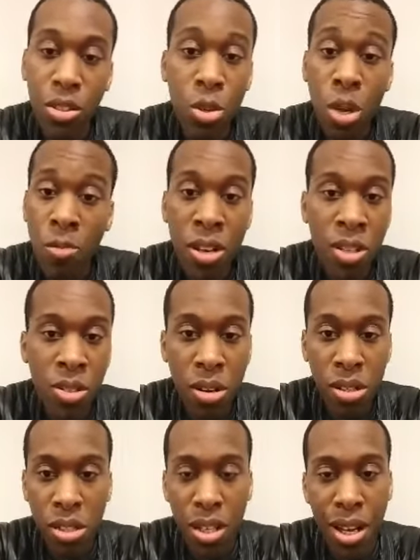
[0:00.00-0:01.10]
doing
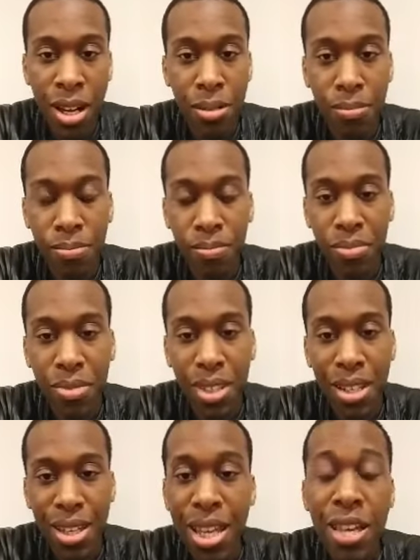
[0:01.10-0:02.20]
research, um,
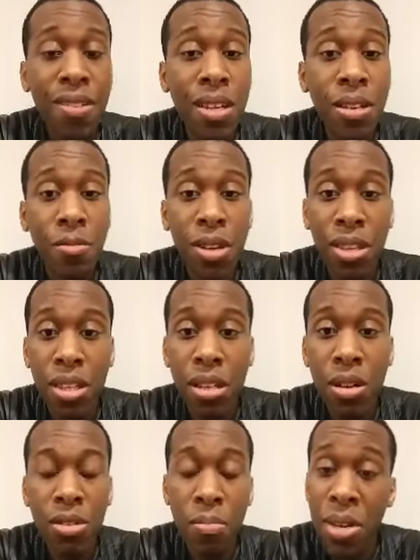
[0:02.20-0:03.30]
even with you
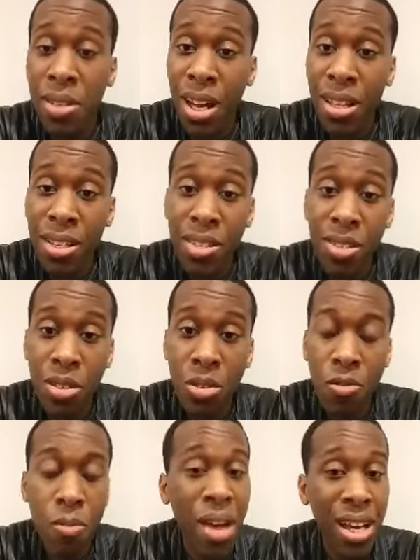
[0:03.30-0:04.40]
know the music I listened to
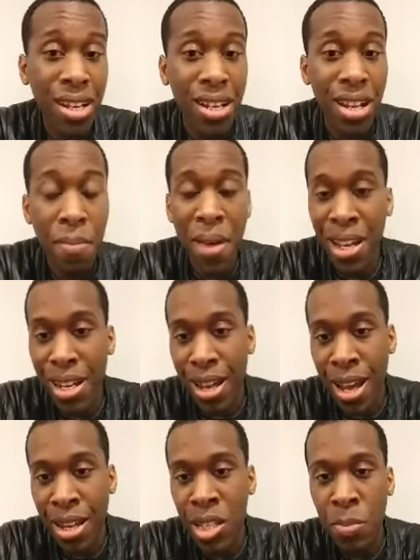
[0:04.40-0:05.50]
from back in the day, back in the
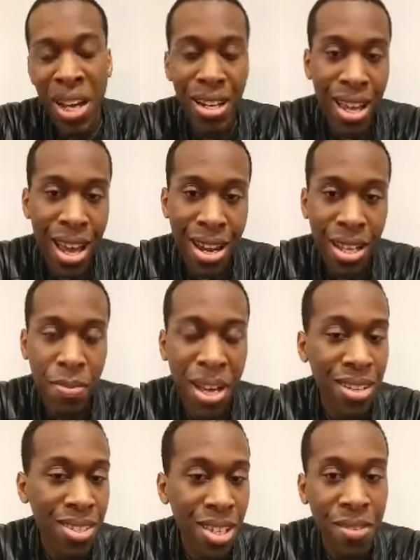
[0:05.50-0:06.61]
'90s, back in the '80s, back
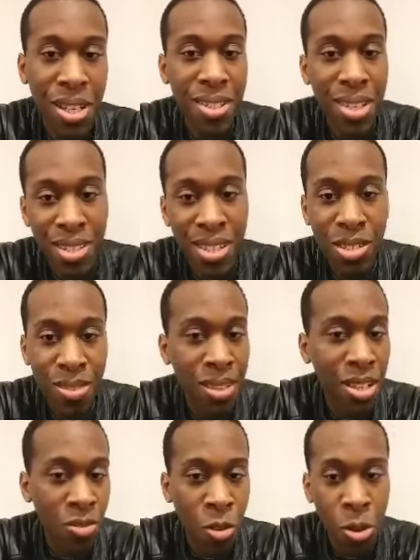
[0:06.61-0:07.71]
in the '70s, '60s,
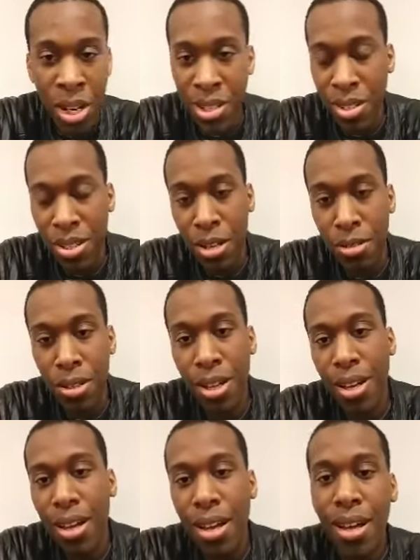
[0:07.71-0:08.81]
'50s, '40s, you know,
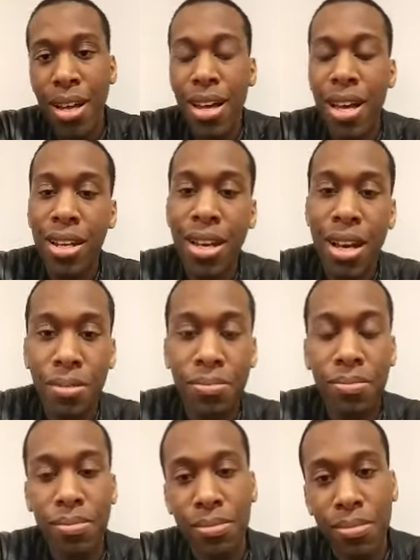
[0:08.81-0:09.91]
and um,